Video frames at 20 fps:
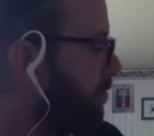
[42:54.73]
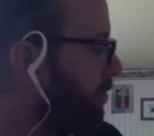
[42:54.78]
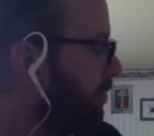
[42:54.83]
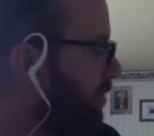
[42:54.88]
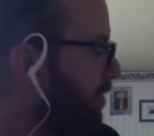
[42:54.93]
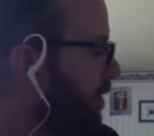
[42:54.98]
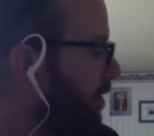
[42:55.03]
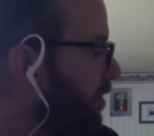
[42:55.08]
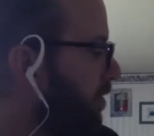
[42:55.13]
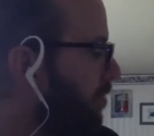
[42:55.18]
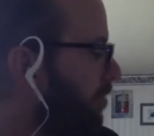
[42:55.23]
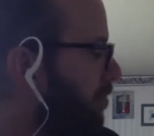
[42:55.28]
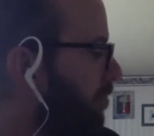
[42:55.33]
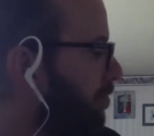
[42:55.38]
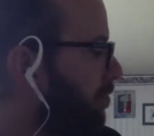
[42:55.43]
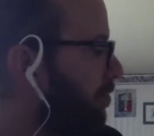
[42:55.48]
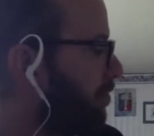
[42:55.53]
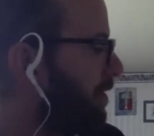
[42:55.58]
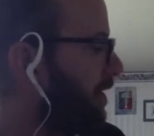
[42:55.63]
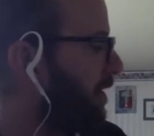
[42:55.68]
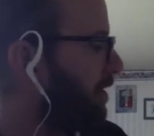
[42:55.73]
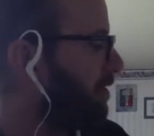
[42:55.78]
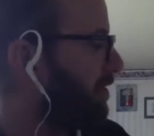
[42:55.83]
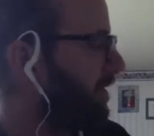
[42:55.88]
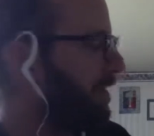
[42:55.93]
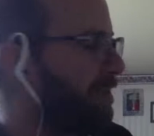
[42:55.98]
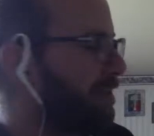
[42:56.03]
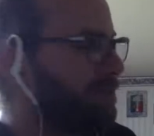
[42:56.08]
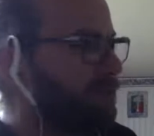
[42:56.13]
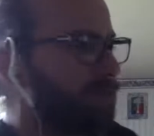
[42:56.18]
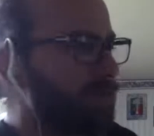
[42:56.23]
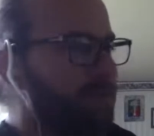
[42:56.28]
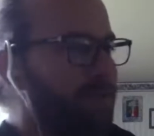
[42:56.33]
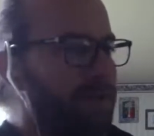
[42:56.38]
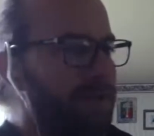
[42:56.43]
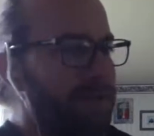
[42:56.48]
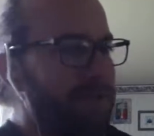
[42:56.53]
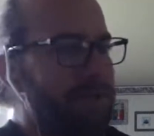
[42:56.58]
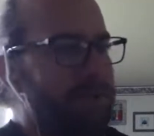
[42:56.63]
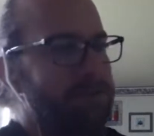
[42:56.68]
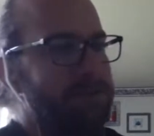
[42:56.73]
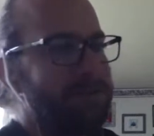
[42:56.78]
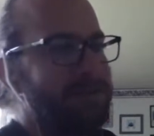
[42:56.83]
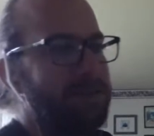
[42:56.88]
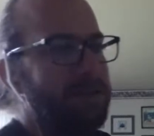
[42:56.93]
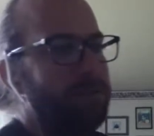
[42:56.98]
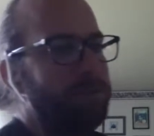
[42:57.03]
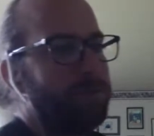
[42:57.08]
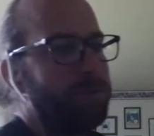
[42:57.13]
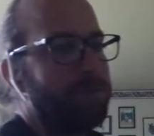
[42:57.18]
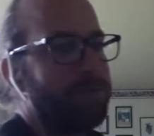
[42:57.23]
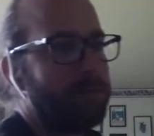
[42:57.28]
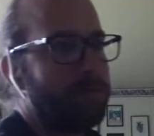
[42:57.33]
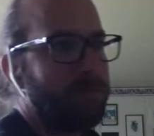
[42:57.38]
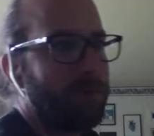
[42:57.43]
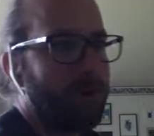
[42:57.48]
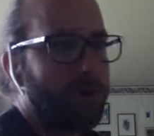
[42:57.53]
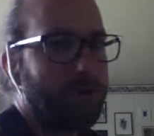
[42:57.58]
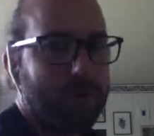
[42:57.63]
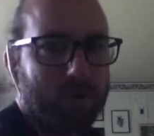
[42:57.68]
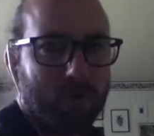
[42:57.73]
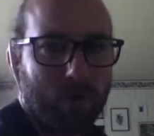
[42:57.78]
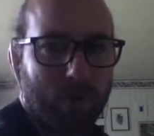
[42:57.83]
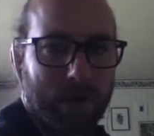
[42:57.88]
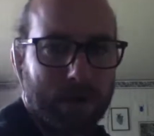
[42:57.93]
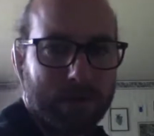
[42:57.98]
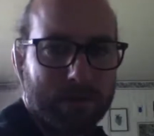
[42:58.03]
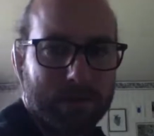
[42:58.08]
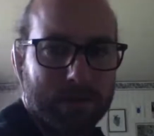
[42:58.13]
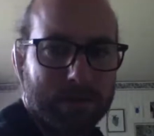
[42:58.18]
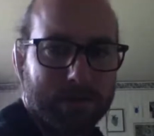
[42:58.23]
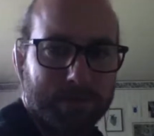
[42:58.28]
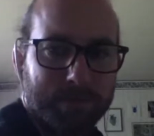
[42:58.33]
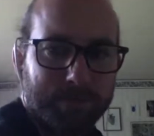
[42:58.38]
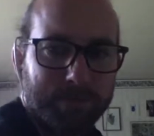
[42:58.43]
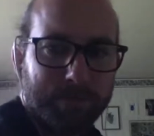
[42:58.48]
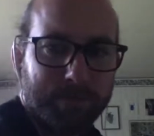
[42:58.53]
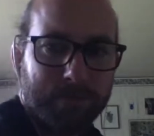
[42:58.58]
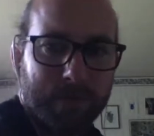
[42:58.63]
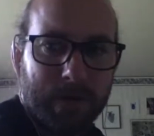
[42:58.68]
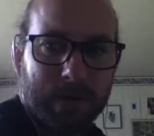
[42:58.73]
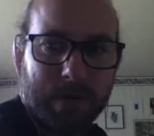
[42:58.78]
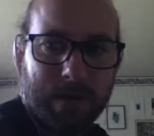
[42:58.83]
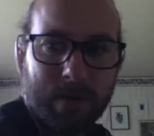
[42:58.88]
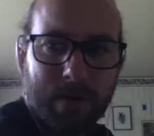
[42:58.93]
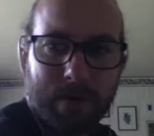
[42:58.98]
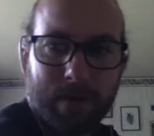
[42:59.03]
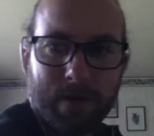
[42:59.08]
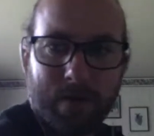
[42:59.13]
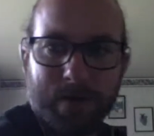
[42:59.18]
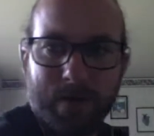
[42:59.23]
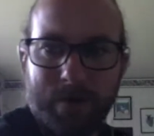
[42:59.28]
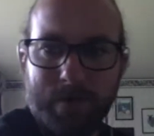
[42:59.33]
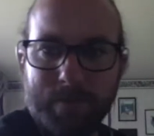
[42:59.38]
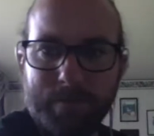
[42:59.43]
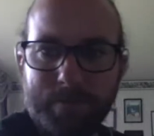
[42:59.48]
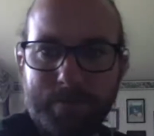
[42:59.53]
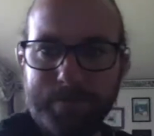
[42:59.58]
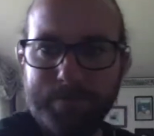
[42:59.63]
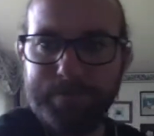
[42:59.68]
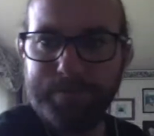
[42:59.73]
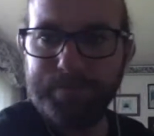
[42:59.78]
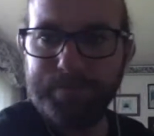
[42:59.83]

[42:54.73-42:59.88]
you get these really deep earthquakes. The